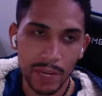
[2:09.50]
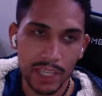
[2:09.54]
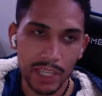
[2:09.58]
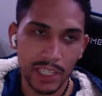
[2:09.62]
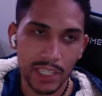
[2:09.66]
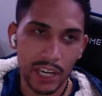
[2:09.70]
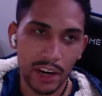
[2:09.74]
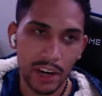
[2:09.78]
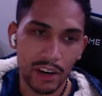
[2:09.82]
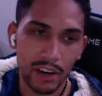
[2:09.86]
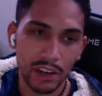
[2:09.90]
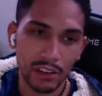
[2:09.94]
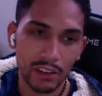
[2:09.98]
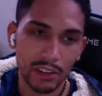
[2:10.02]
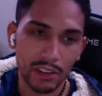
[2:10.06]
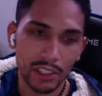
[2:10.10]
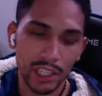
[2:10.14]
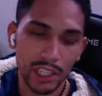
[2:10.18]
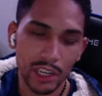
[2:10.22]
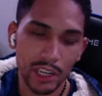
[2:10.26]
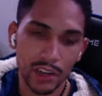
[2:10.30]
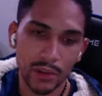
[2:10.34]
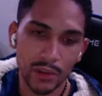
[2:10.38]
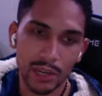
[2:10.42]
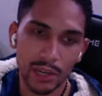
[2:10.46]

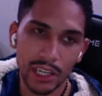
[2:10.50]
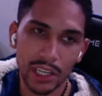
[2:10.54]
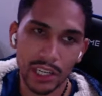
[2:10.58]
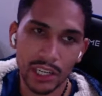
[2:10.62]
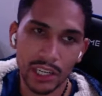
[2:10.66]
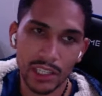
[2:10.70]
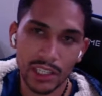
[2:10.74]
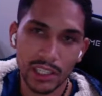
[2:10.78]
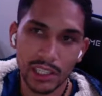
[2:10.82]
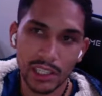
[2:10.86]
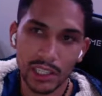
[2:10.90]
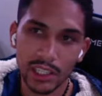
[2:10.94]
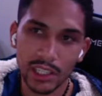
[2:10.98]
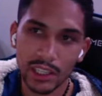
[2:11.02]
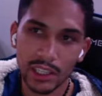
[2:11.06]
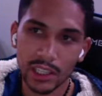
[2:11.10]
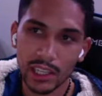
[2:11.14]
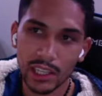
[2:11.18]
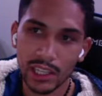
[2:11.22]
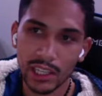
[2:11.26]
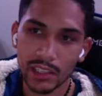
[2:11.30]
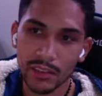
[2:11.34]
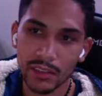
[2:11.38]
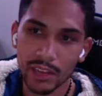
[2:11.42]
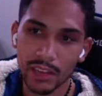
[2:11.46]
tarot readings and
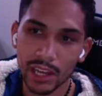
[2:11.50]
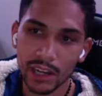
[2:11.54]
things of